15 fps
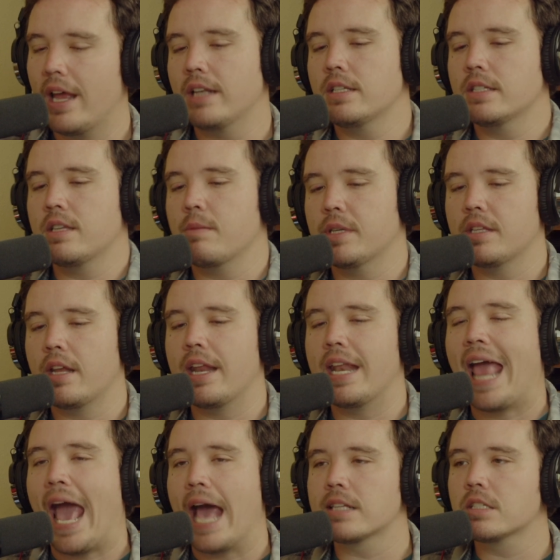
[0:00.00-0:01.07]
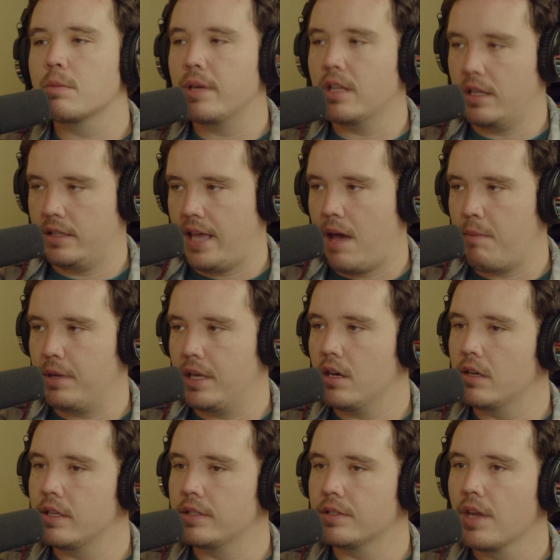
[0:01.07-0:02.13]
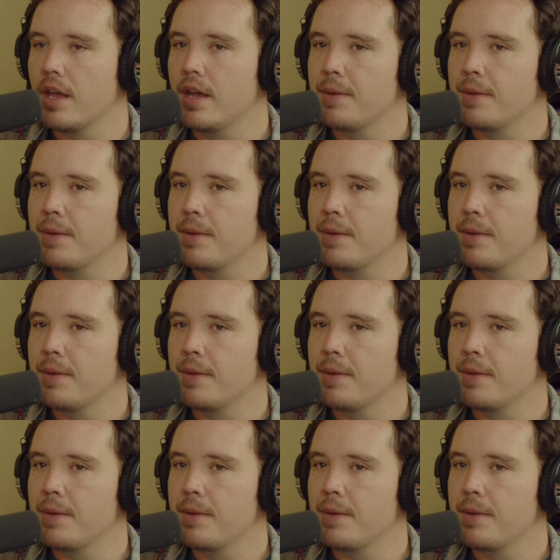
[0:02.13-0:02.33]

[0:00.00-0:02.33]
And to some extent it has to be like that, because